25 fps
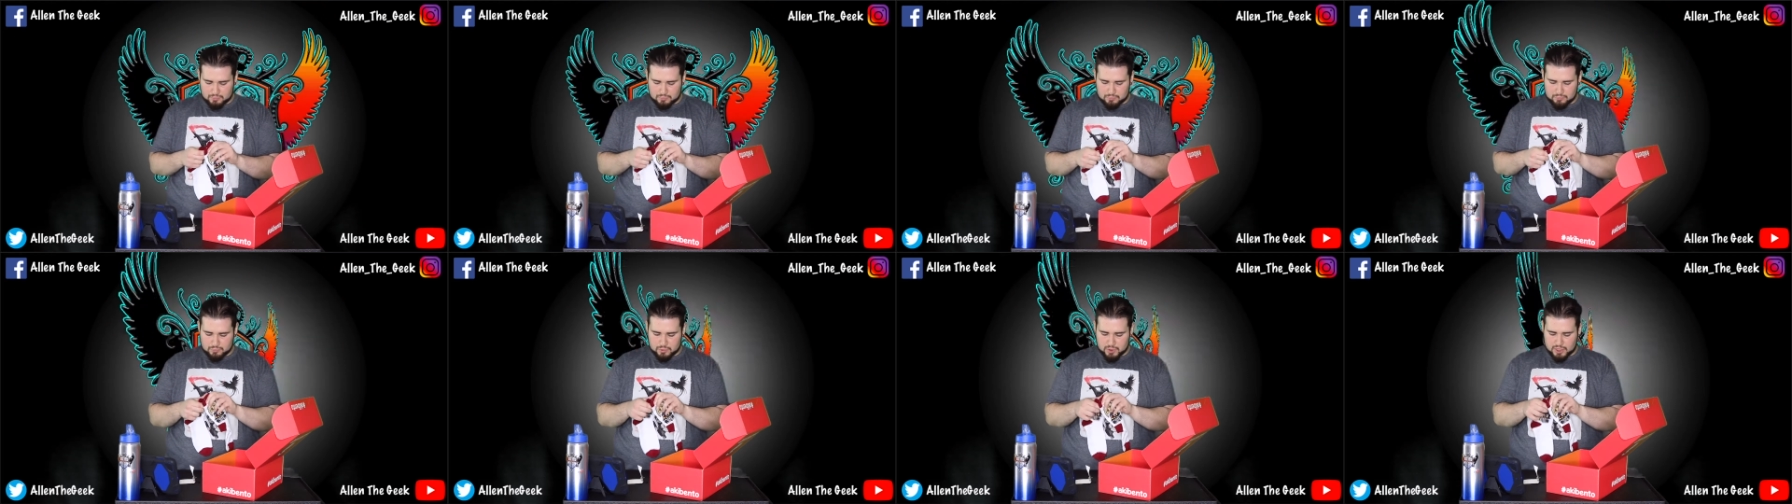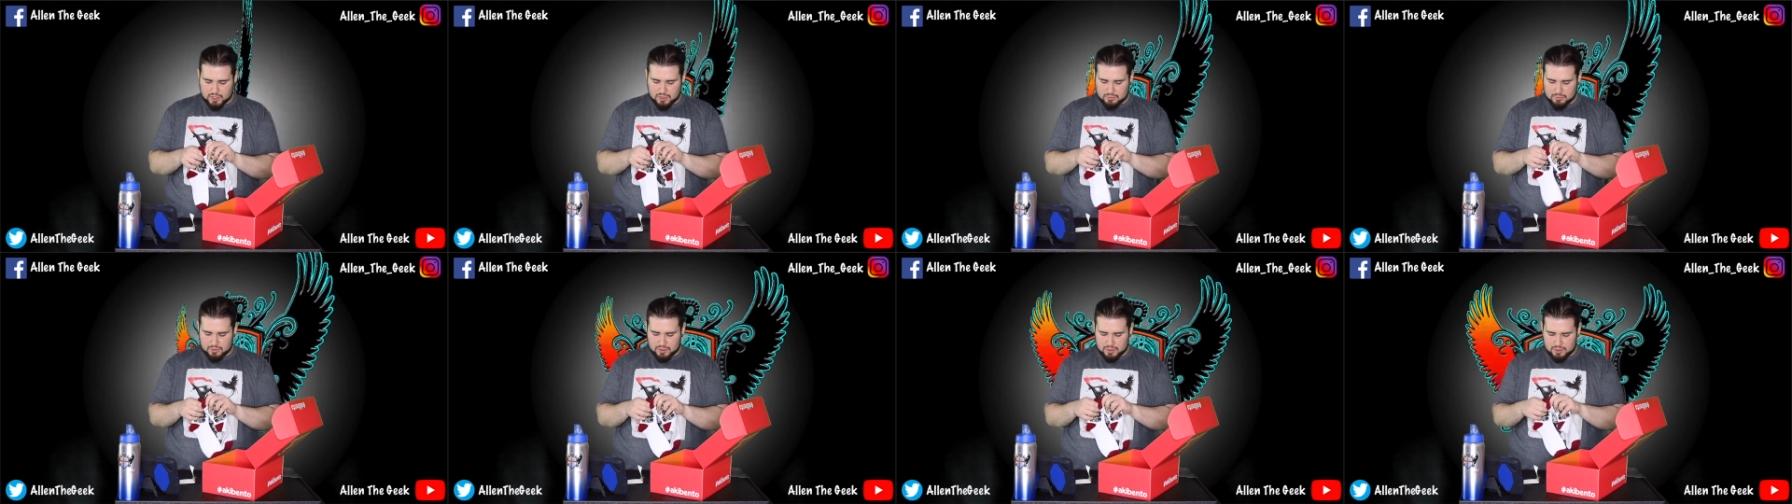
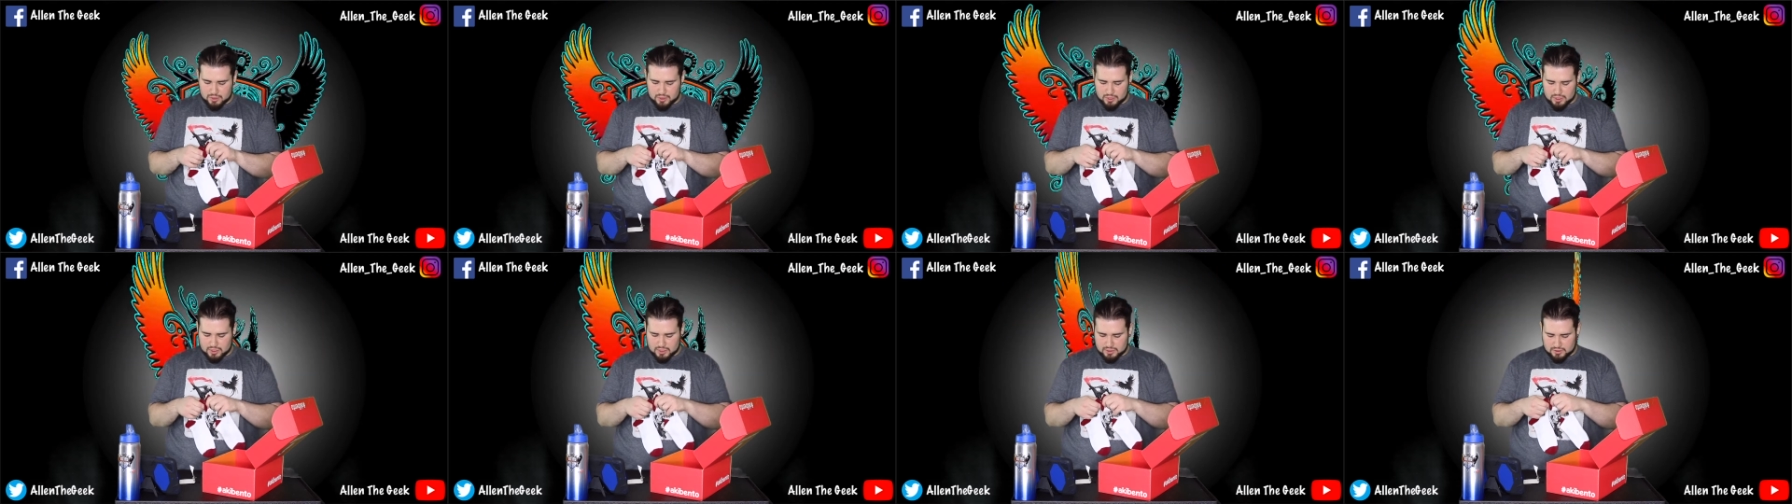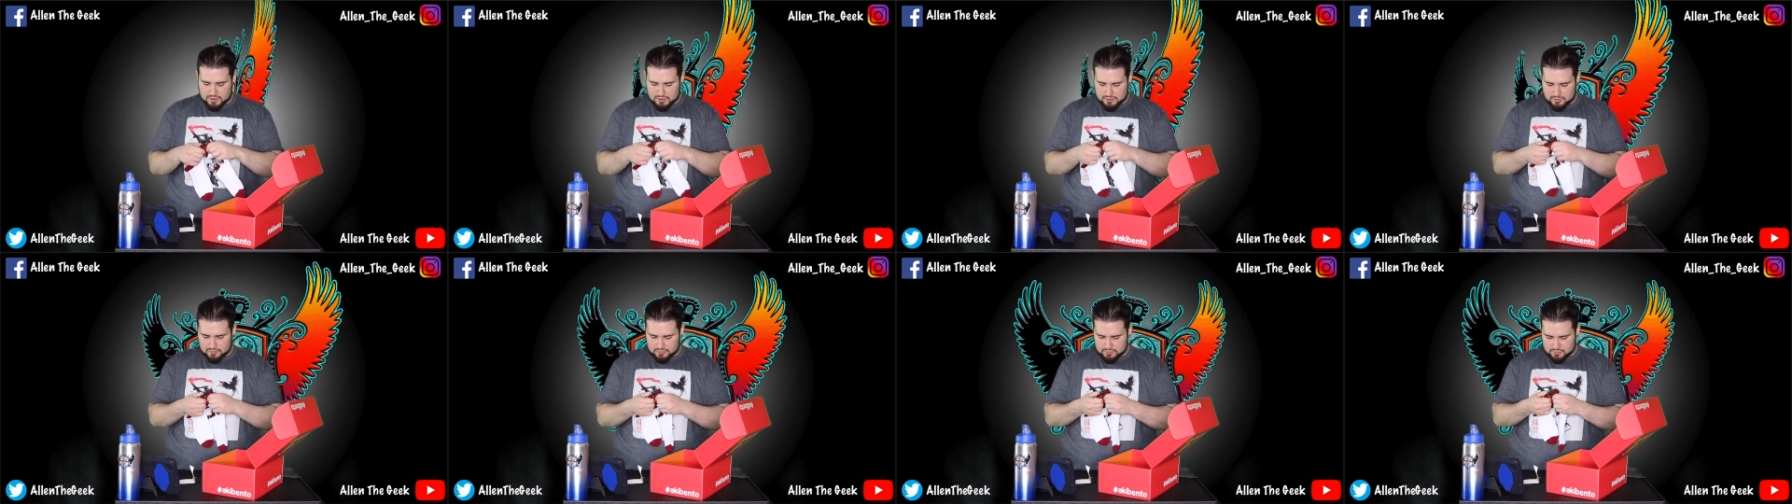Breaking my heart, guys.
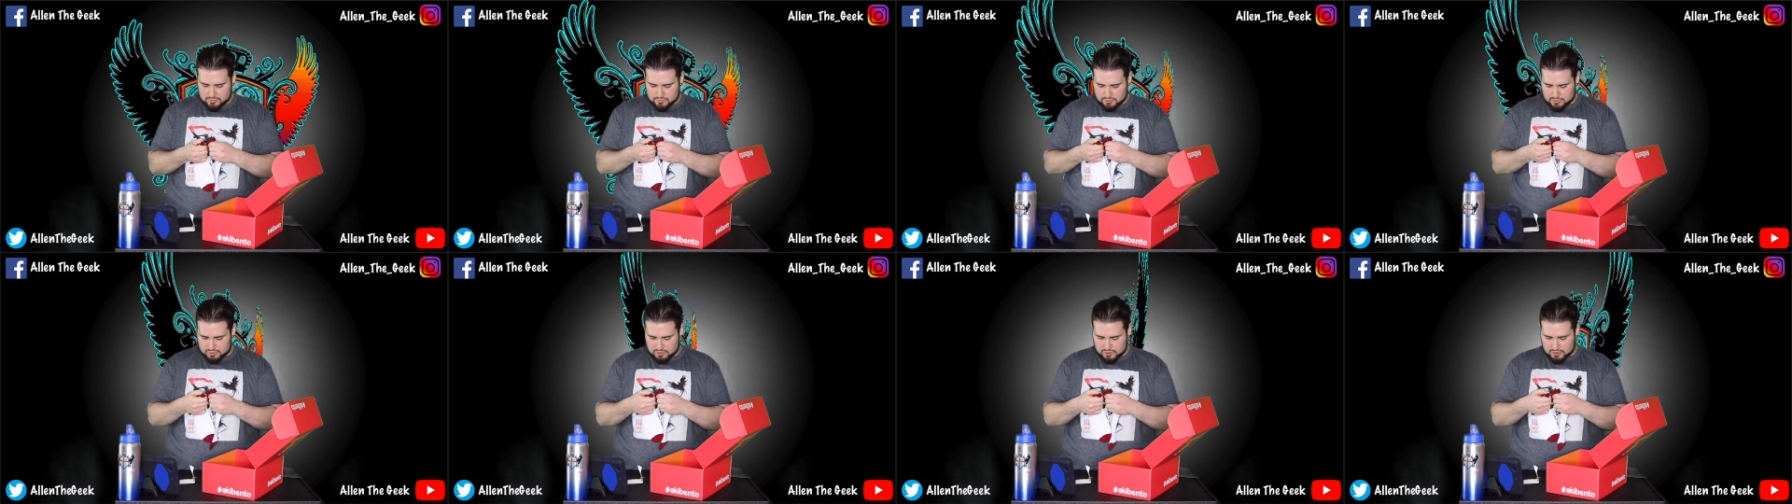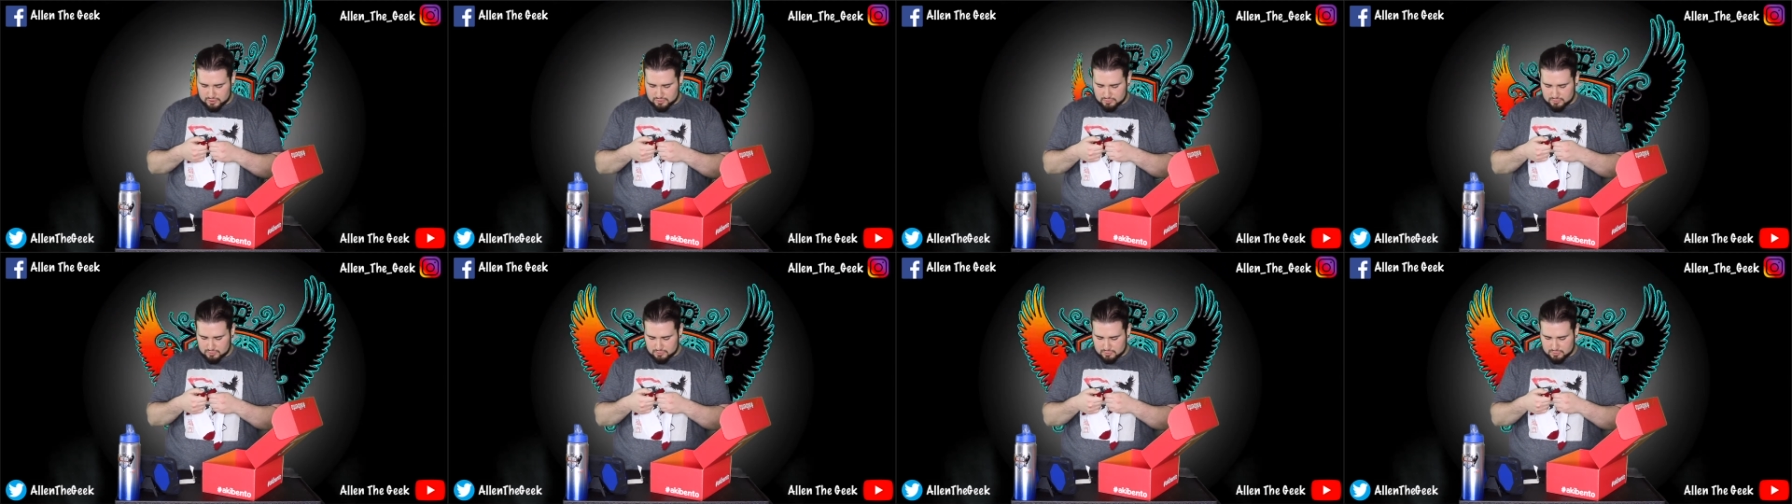Just